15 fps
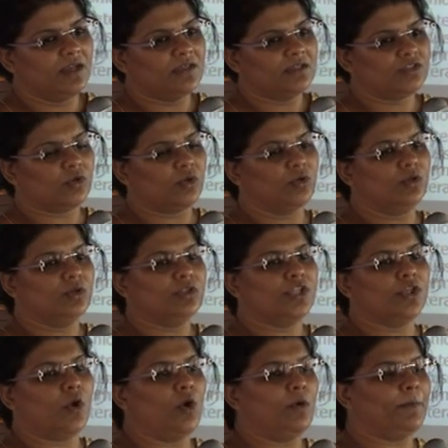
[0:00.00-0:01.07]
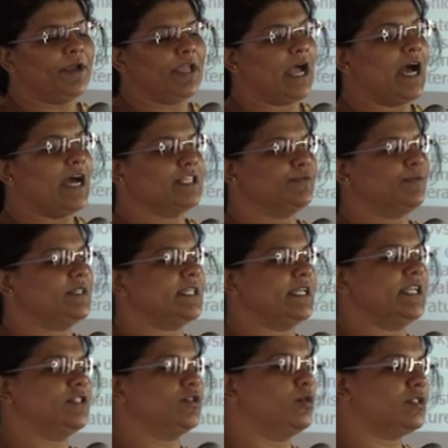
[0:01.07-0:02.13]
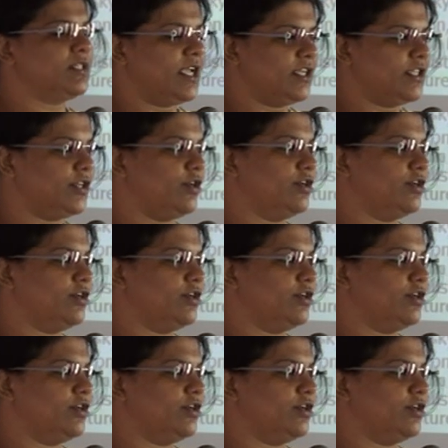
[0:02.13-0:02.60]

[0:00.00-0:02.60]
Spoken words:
So the Opojaz was an association